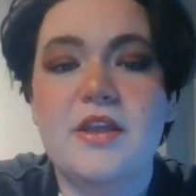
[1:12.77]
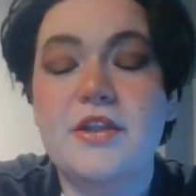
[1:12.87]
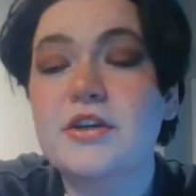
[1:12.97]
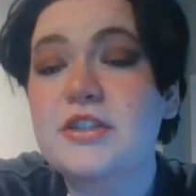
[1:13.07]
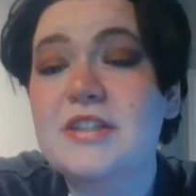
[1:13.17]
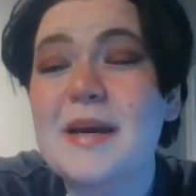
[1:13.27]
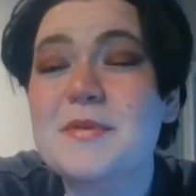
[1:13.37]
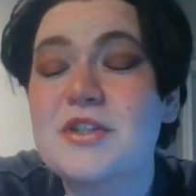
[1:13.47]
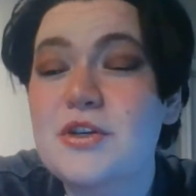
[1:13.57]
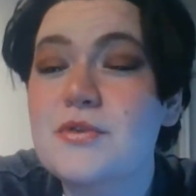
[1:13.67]
There are
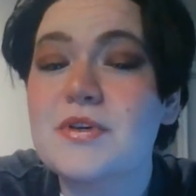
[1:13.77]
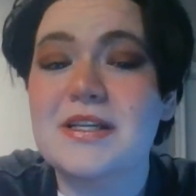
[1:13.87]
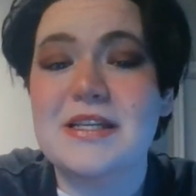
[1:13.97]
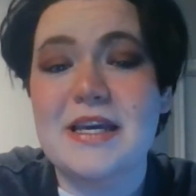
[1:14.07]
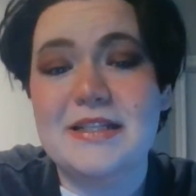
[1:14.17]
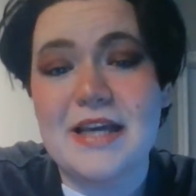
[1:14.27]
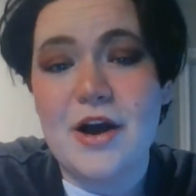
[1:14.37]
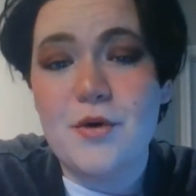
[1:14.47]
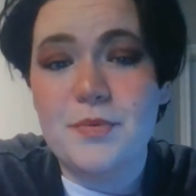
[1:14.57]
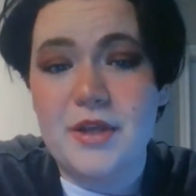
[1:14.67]
steps you can take to
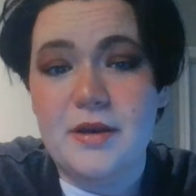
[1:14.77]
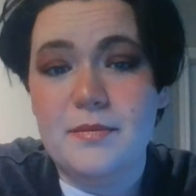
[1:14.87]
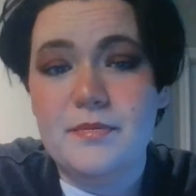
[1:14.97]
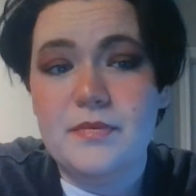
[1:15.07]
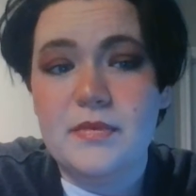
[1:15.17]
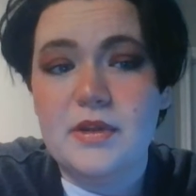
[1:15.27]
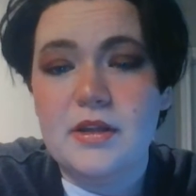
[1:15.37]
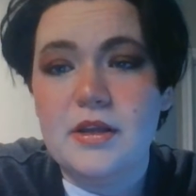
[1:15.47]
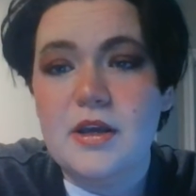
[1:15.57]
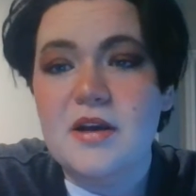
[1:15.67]
help them,
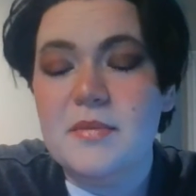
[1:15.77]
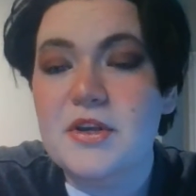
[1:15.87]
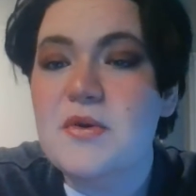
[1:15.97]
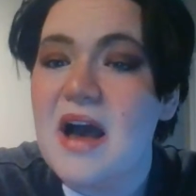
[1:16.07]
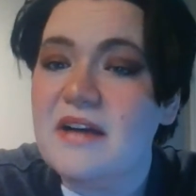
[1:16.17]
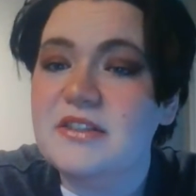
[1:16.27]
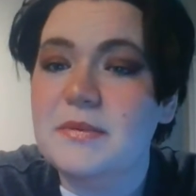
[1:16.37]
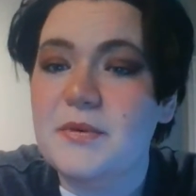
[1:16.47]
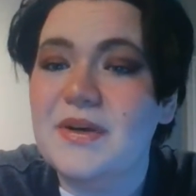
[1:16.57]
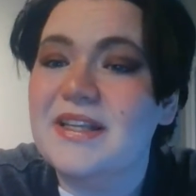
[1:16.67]
but you have to
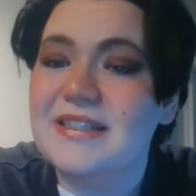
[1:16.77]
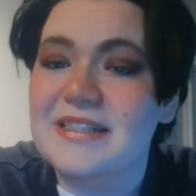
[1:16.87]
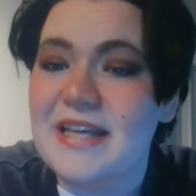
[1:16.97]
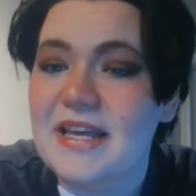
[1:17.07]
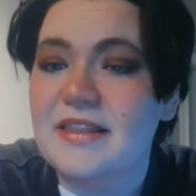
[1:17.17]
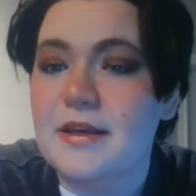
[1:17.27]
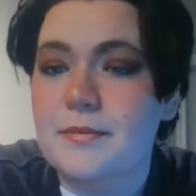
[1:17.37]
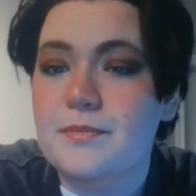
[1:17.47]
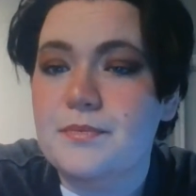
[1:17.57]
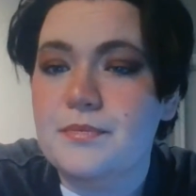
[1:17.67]
be willing to take
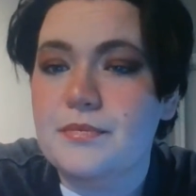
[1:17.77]
them.